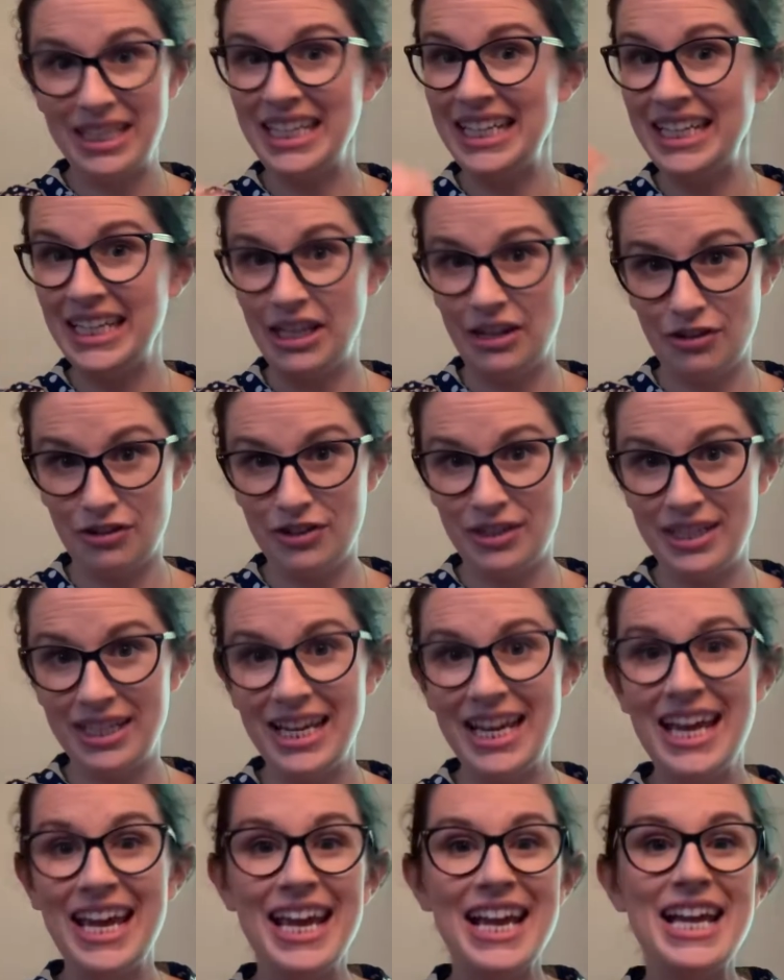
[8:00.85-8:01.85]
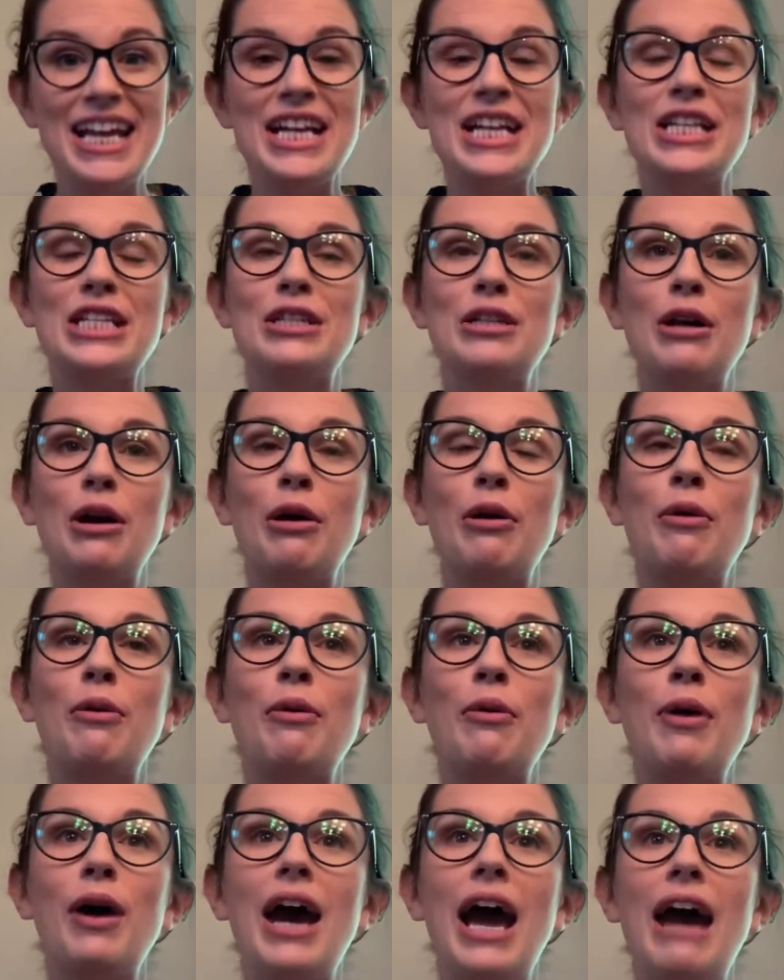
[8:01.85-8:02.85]
years.
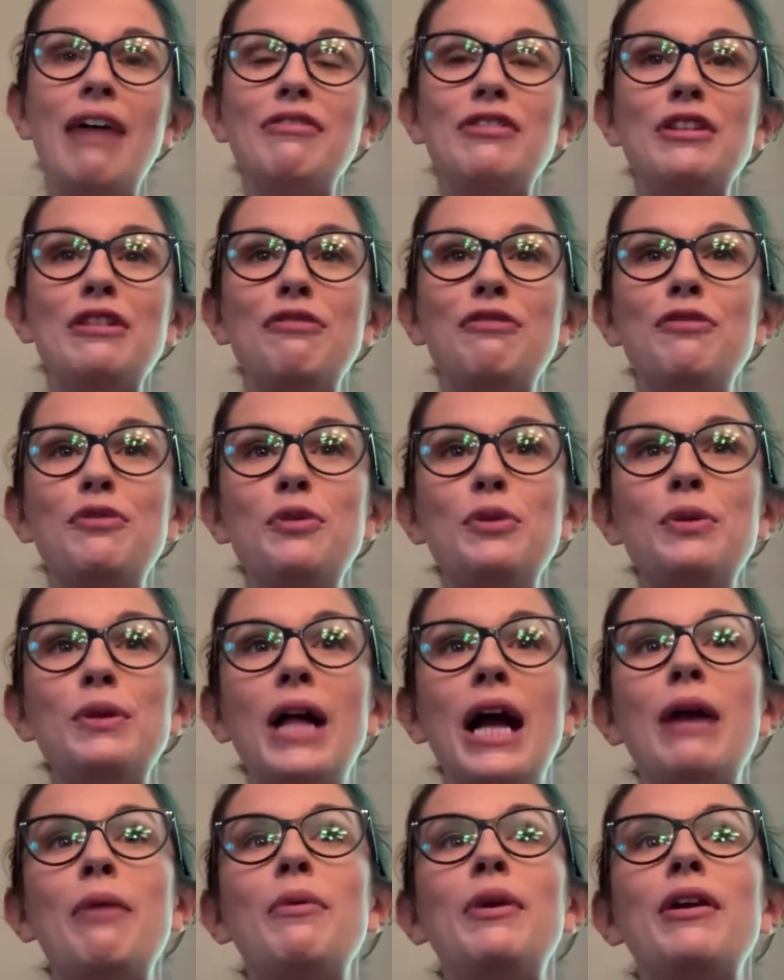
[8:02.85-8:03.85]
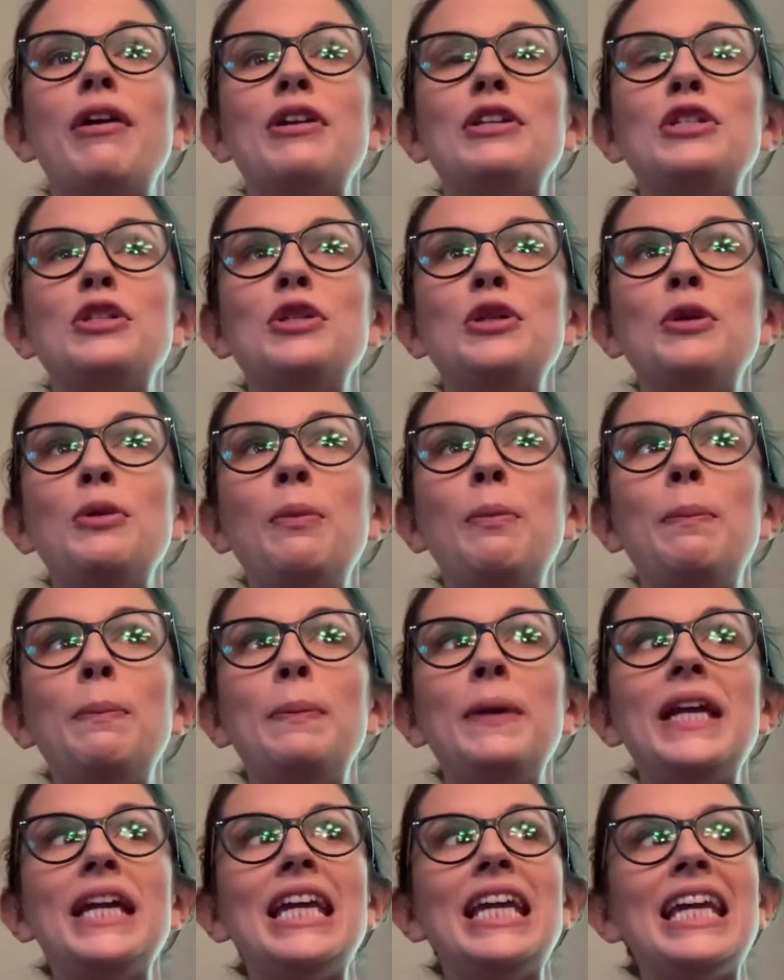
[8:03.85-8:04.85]
So after the Fool, I went on to
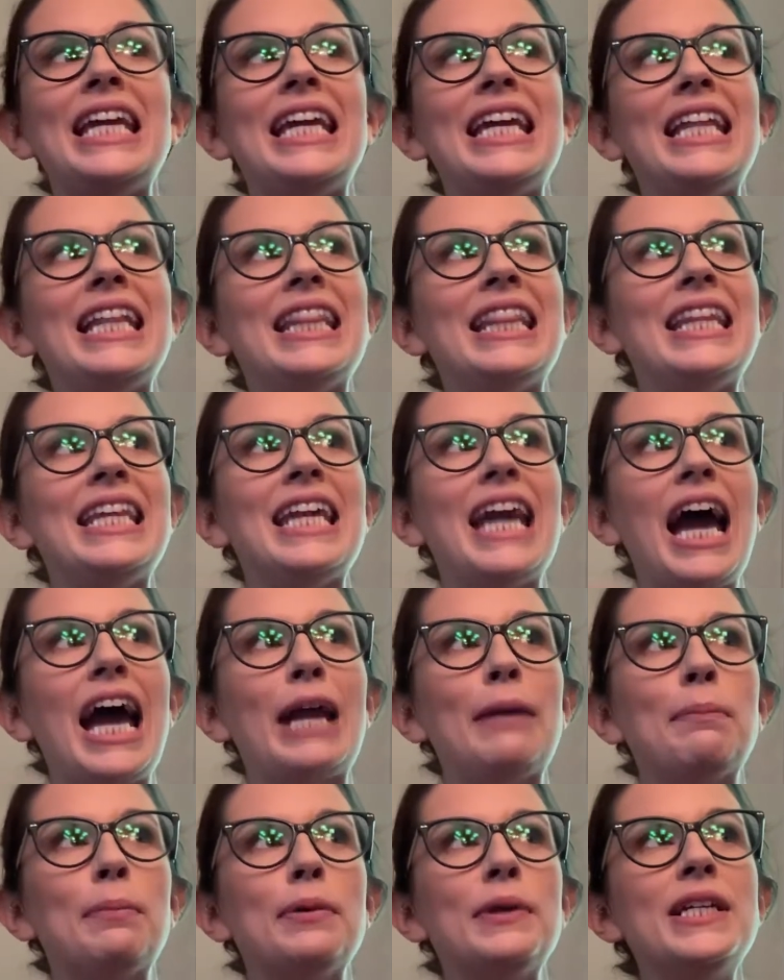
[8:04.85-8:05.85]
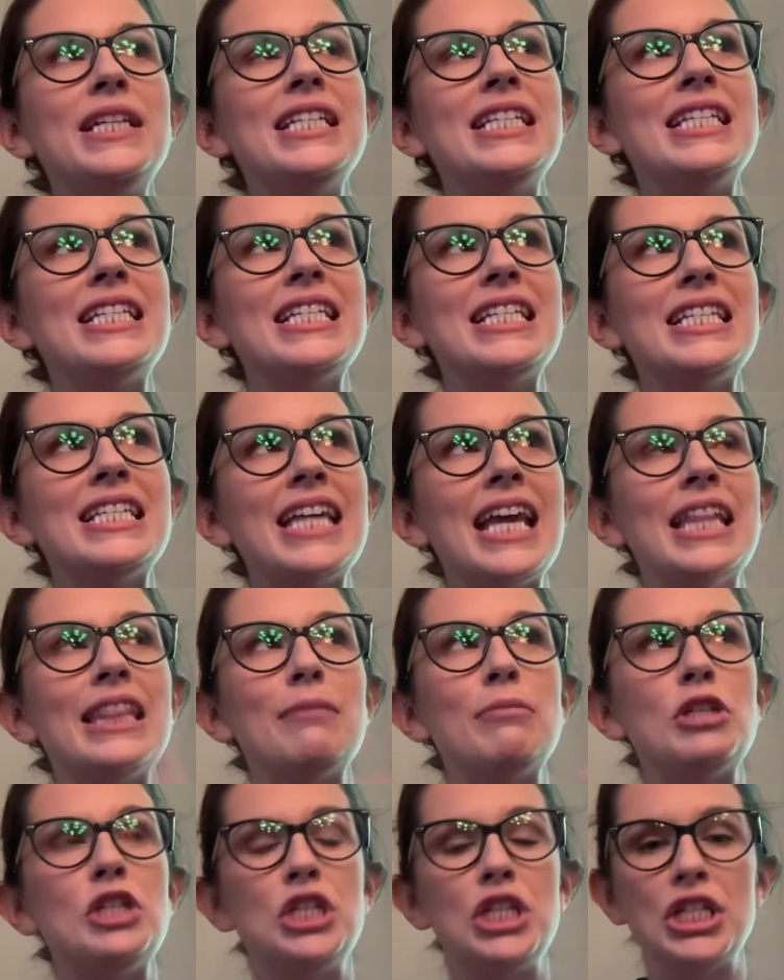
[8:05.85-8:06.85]
be the High Priestess and the
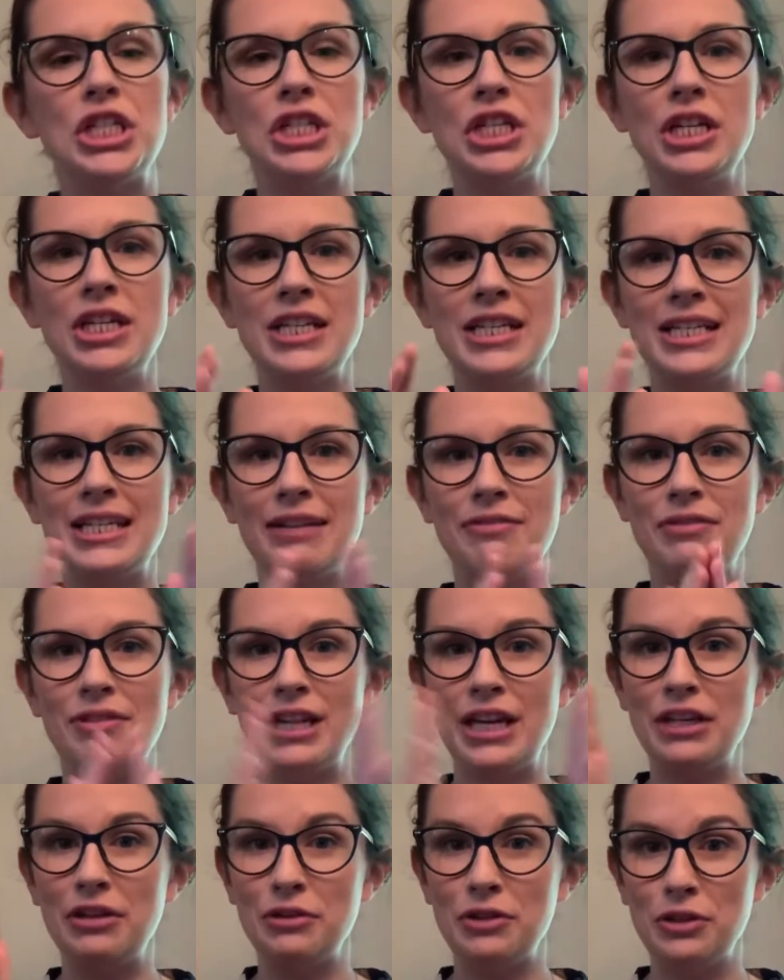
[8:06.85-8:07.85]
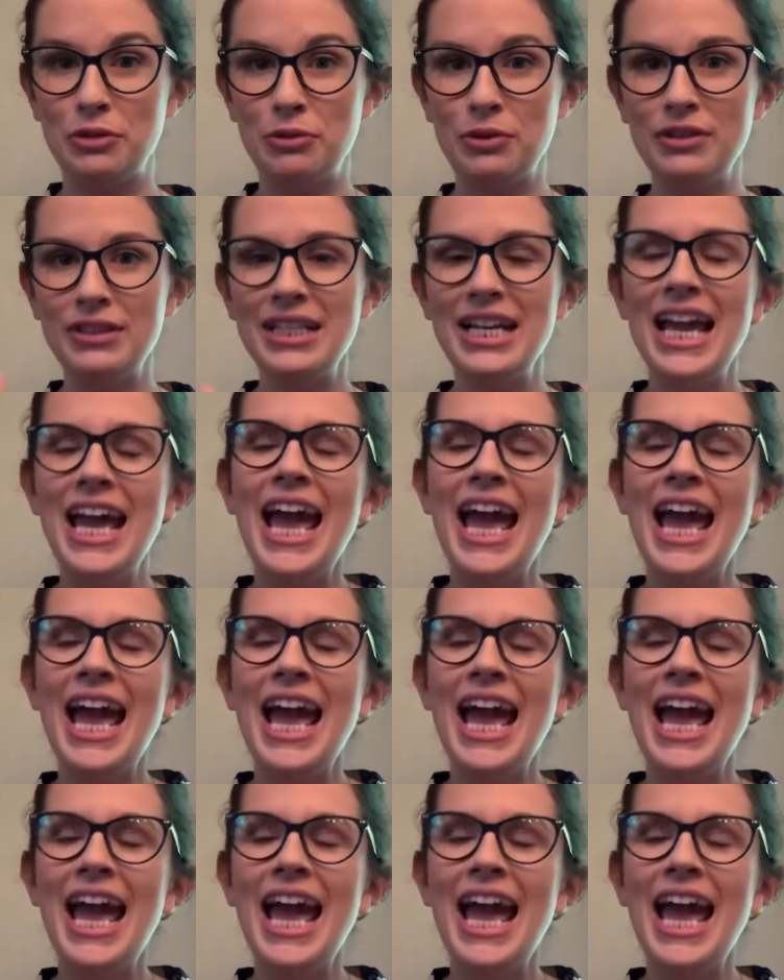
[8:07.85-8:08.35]
Magician, because after that you're dual.